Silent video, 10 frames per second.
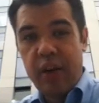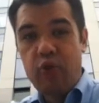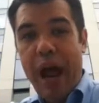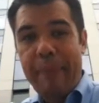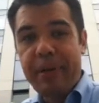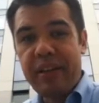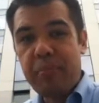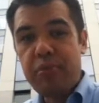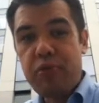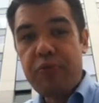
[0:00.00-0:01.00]
rapid
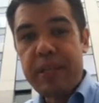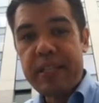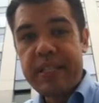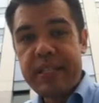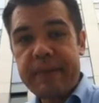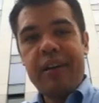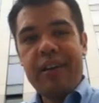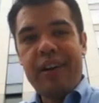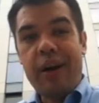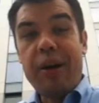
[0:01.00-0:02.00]
improvement.
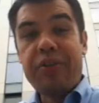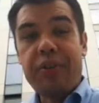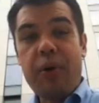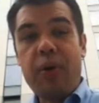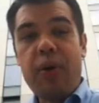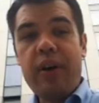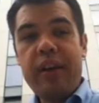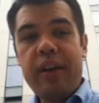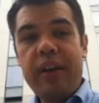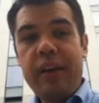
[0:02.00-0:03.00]
All right, so
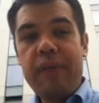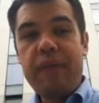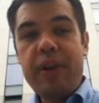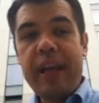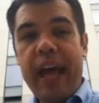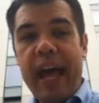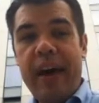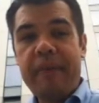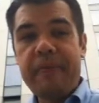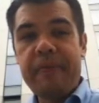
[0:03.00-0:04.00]
if we
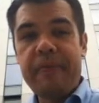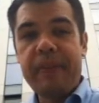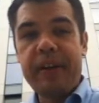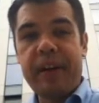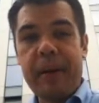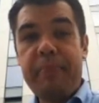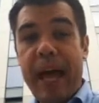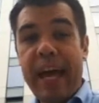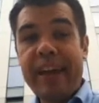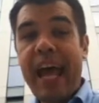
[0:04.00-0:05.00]
have
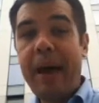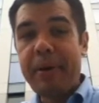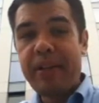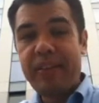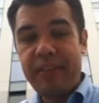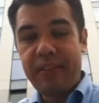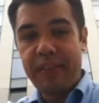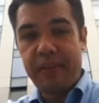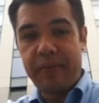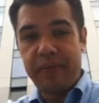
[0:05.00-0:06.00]
bad habits,
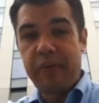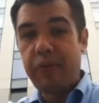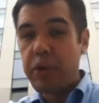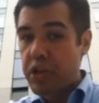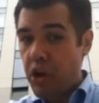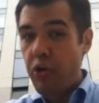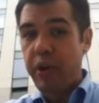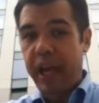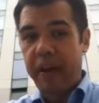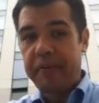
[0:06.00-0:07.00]
if we know
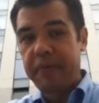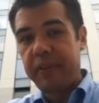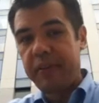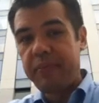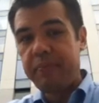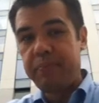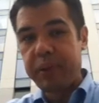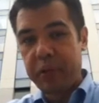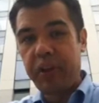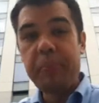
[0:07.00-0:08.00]
we have
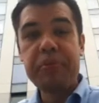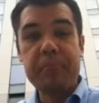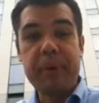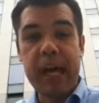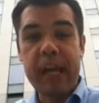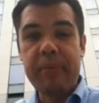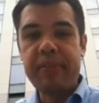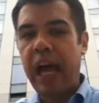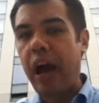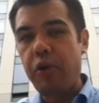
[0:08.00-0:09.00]
built up some bad
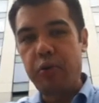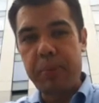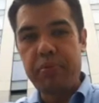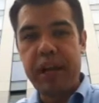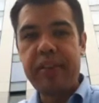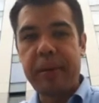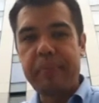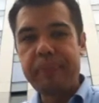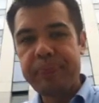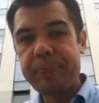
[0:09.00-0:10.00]
habits, how do we break them?
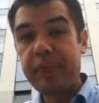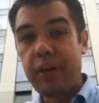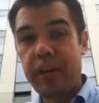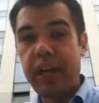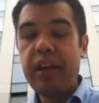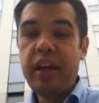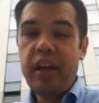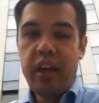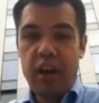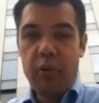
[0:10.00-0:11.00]
Okay.
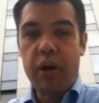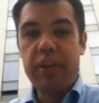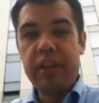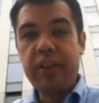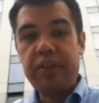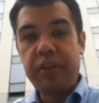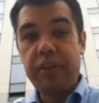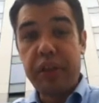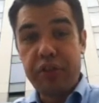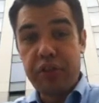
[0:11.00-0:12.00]
Well, the easy
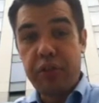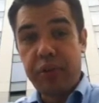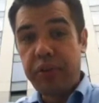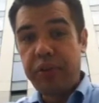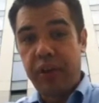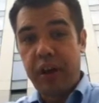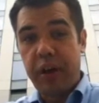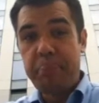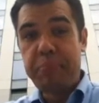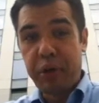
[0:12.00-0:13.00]
thing to do is
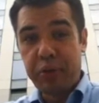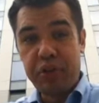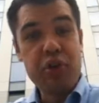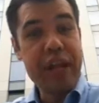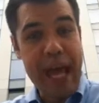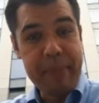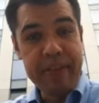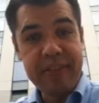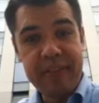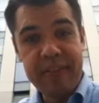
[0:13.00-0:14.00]
build good
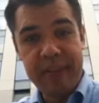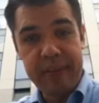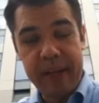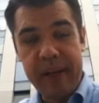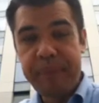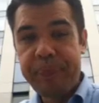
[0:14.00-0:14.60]
habits. Okay?